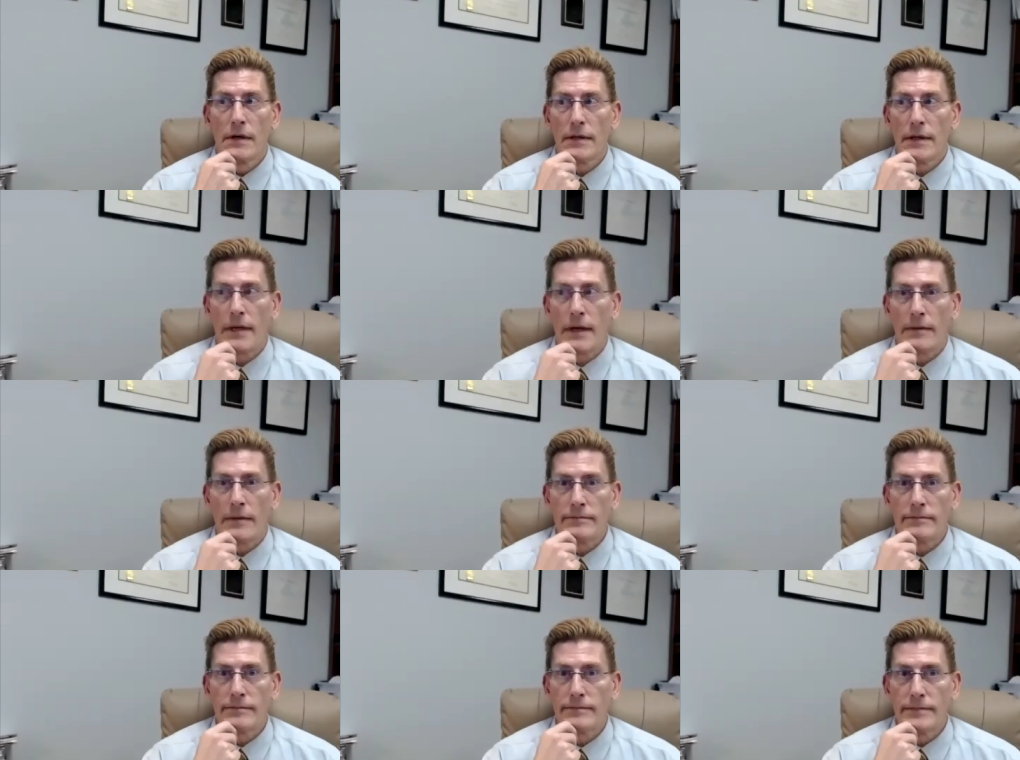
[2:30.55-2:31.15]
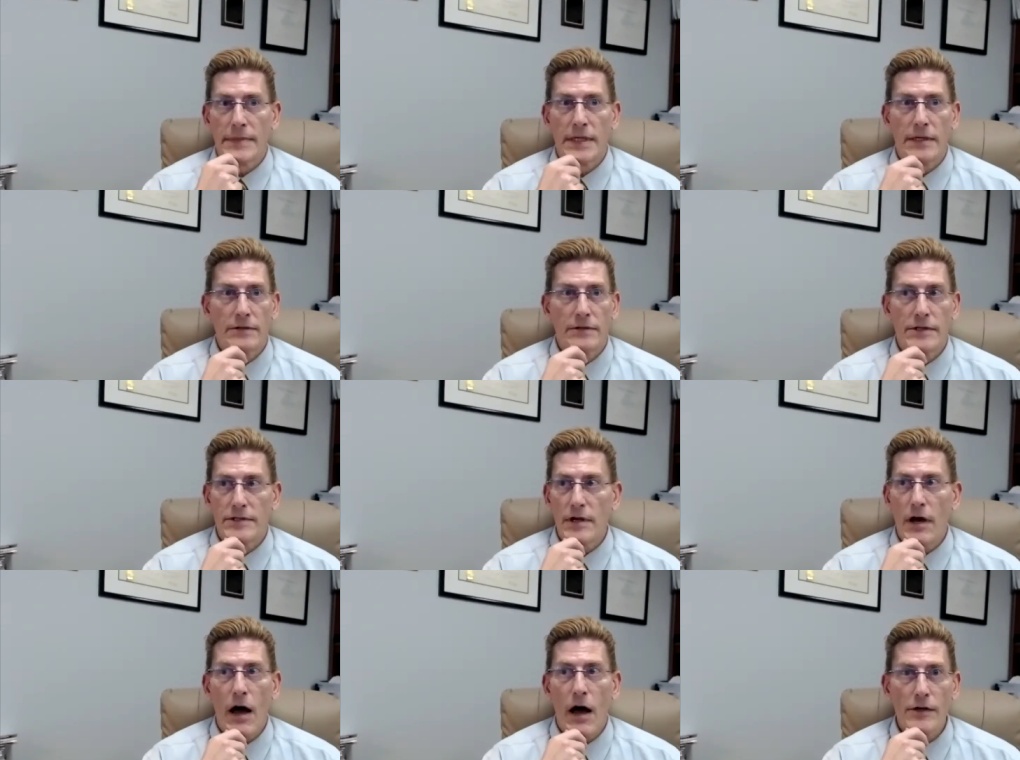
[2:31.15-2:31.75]
um, you know,
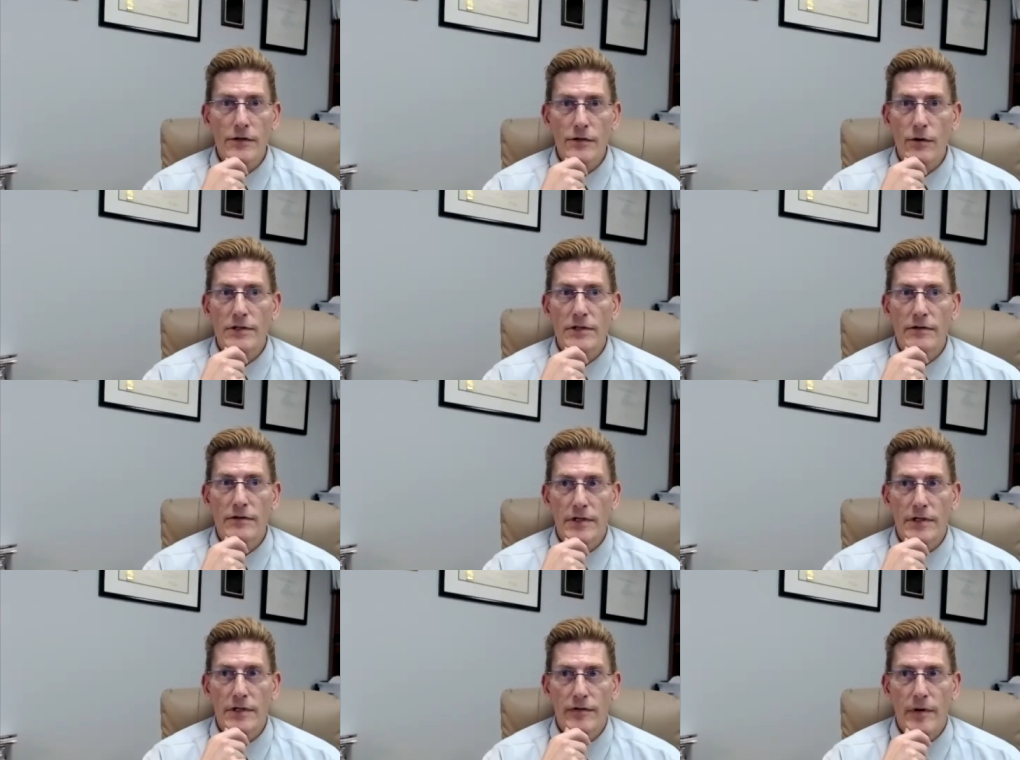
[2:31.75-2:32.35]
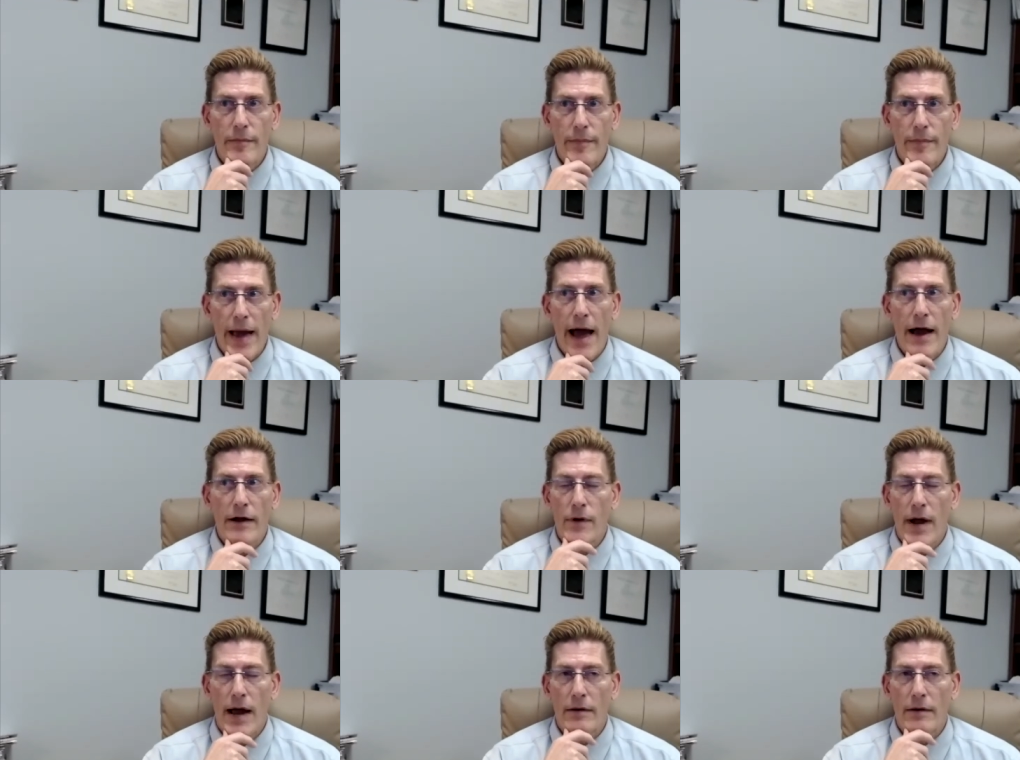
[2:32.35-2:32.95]
just all sorts of different
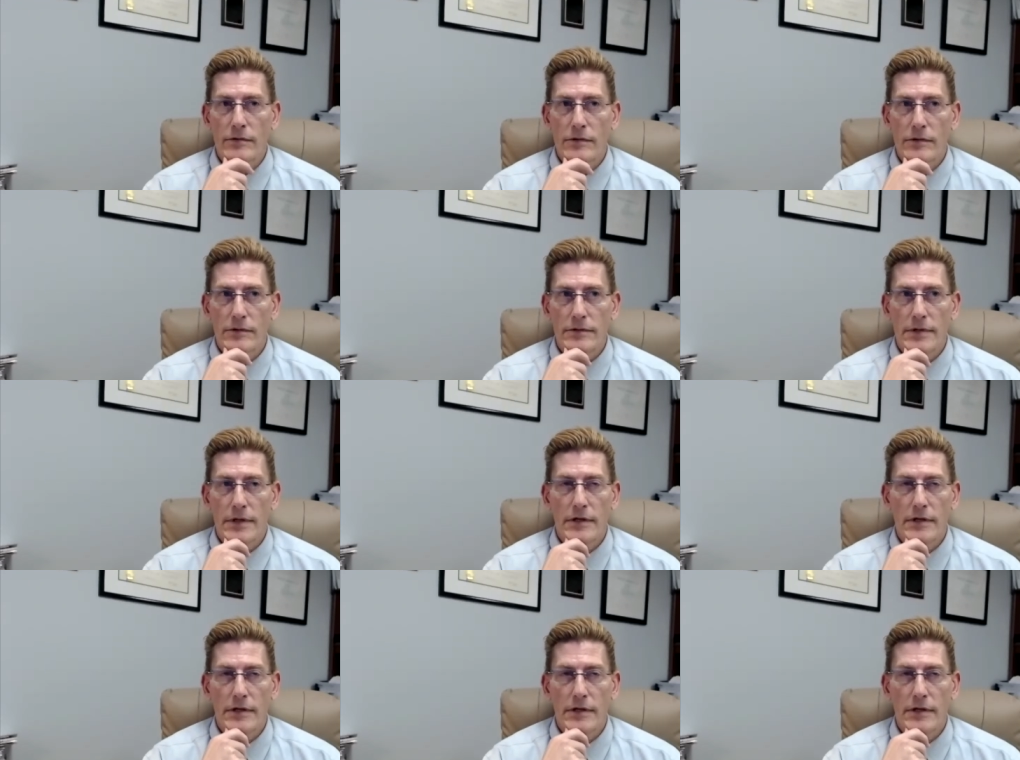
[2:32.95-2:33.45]
backgrounds.